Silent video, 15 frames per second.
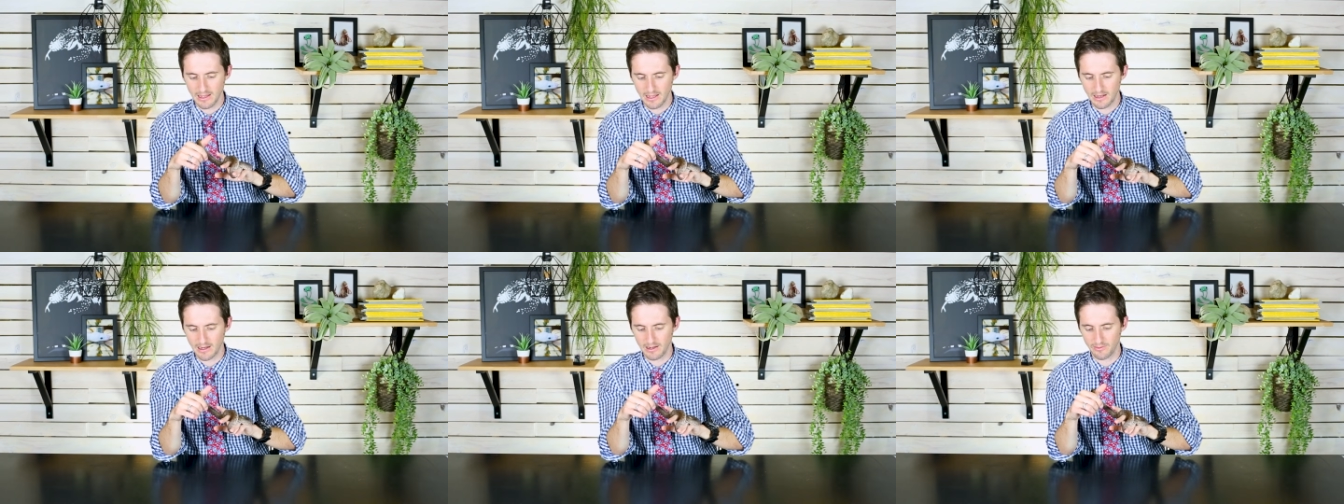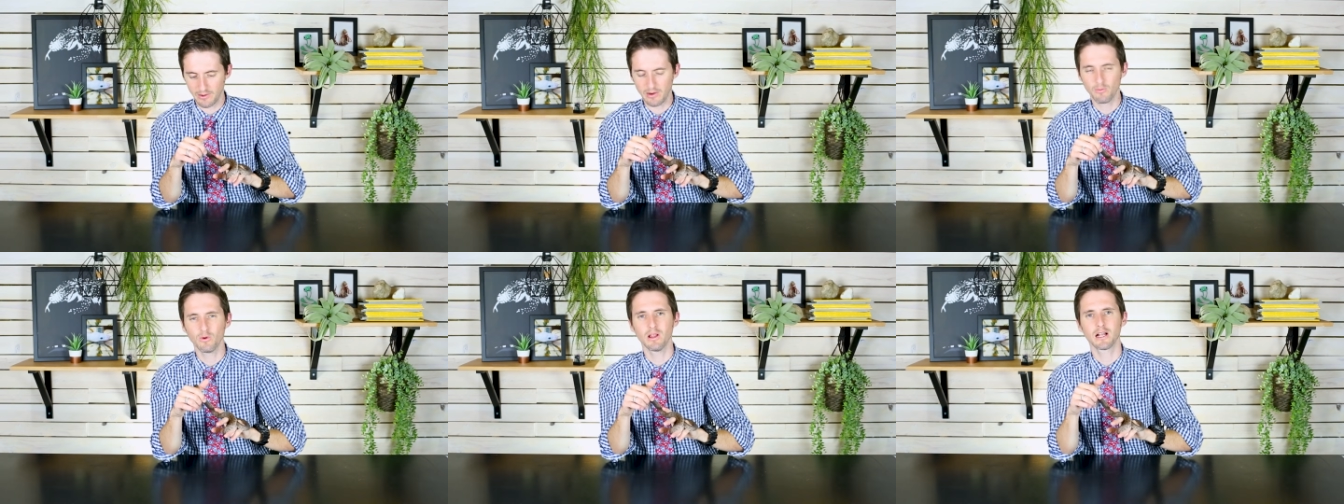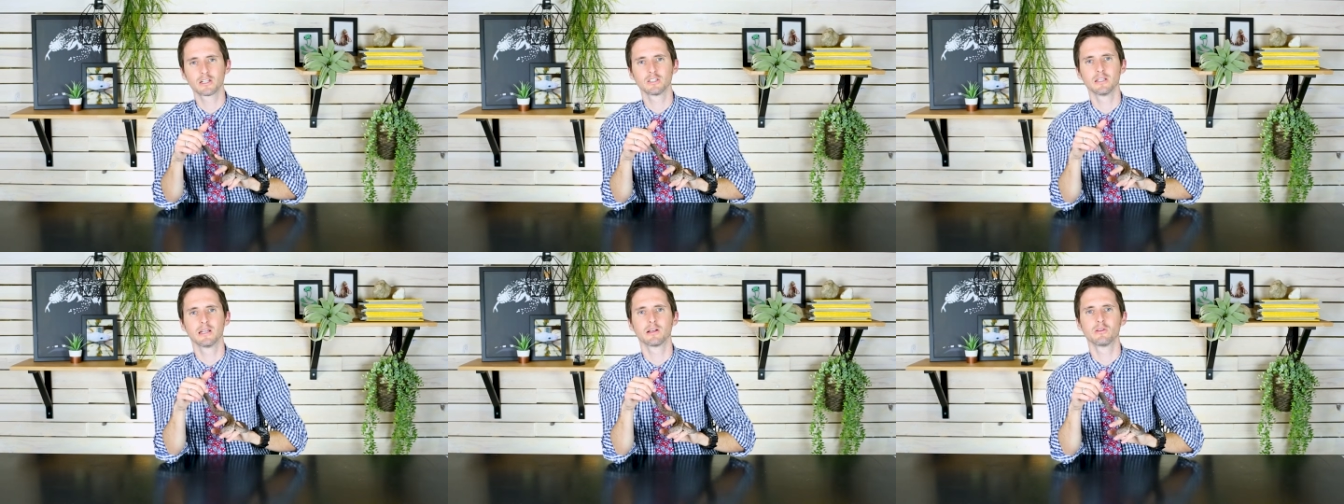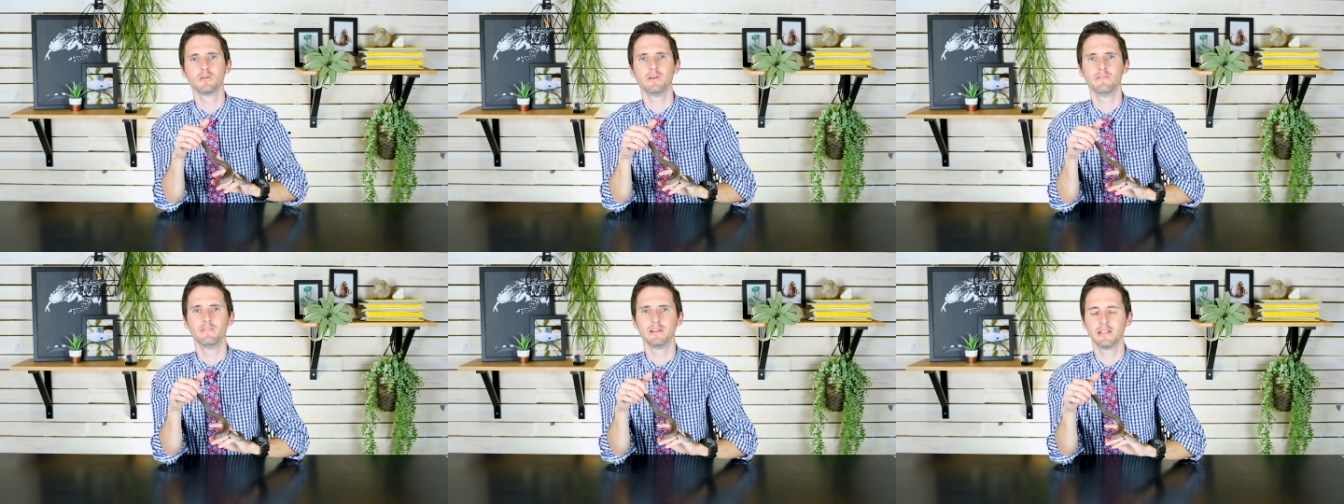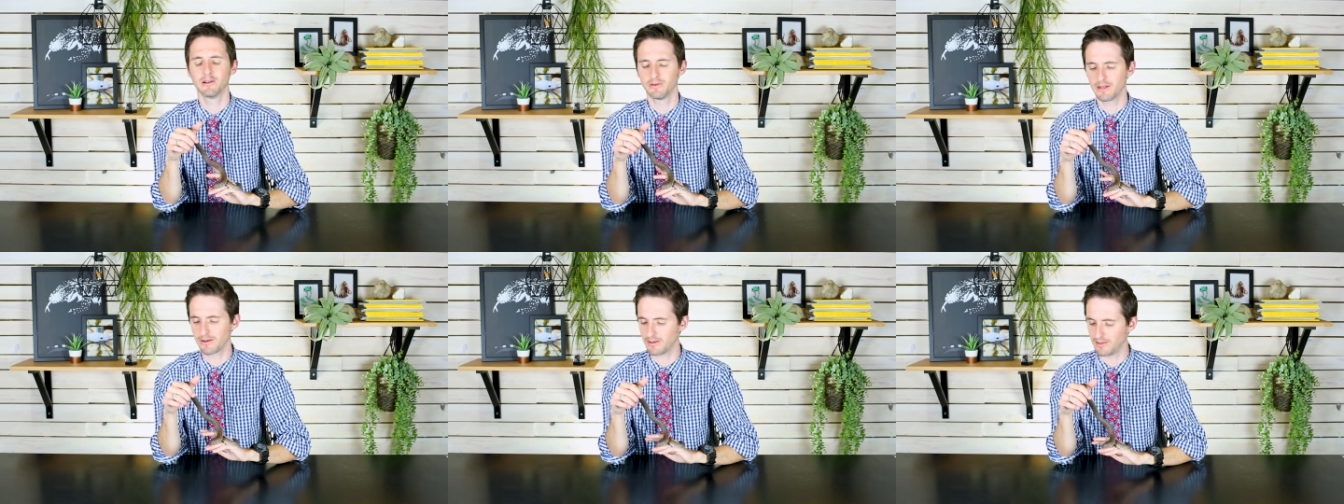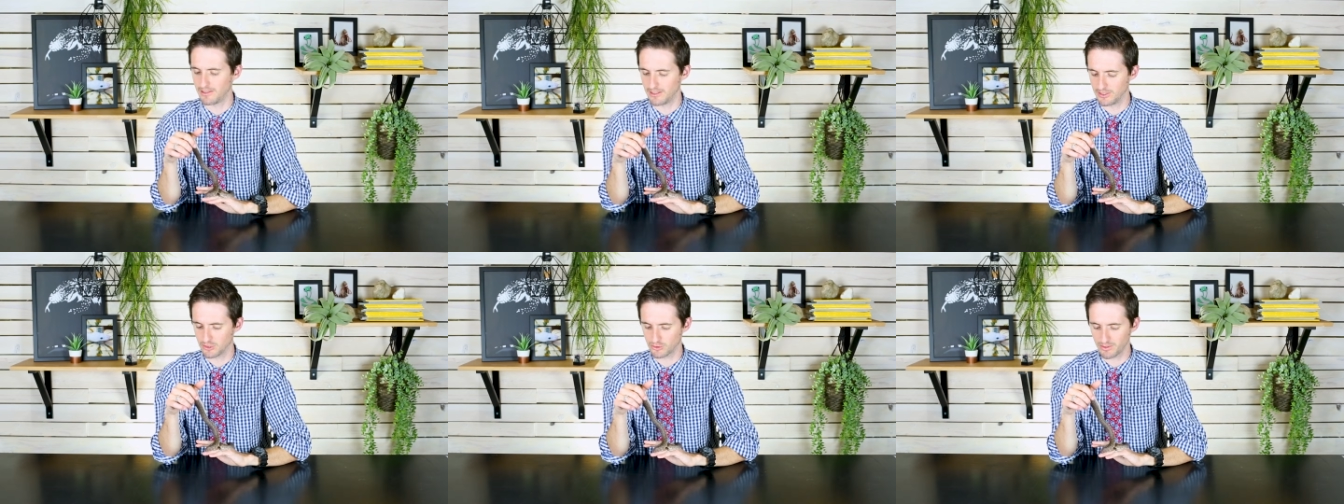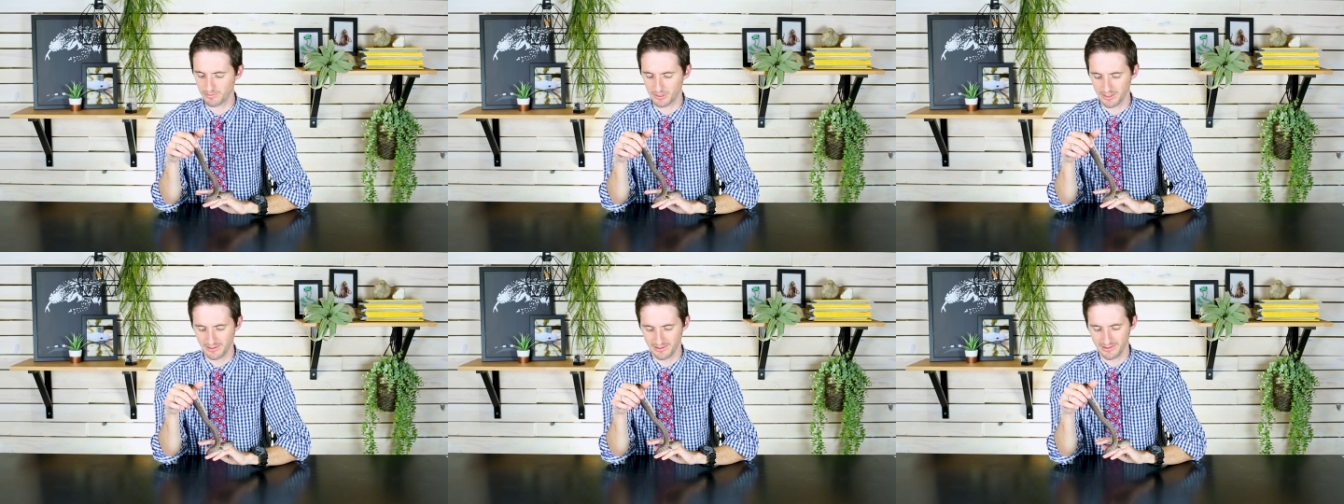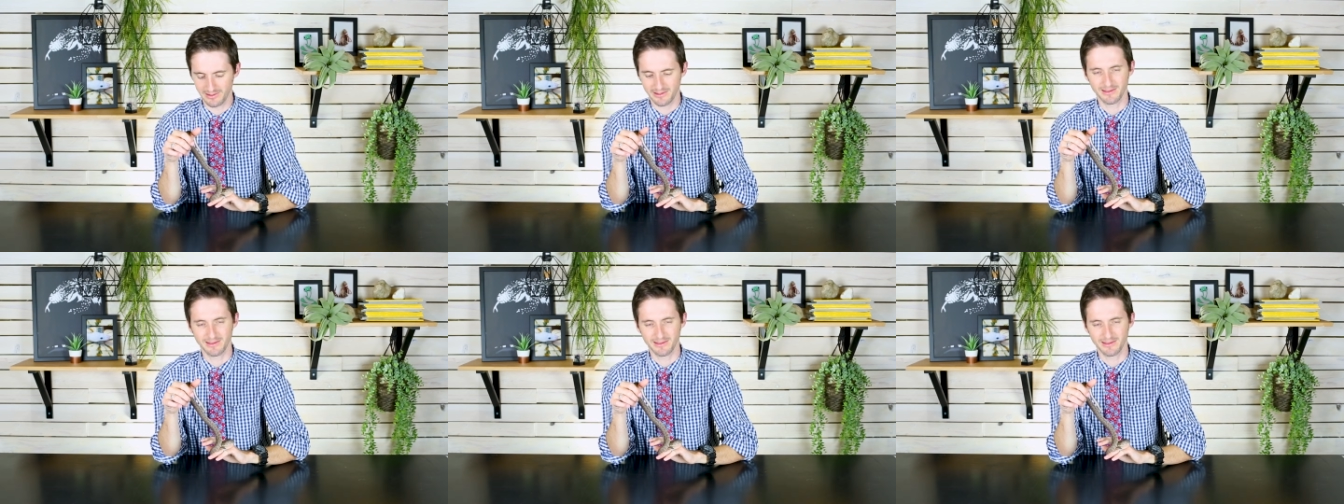And we'll actually include a video down in the description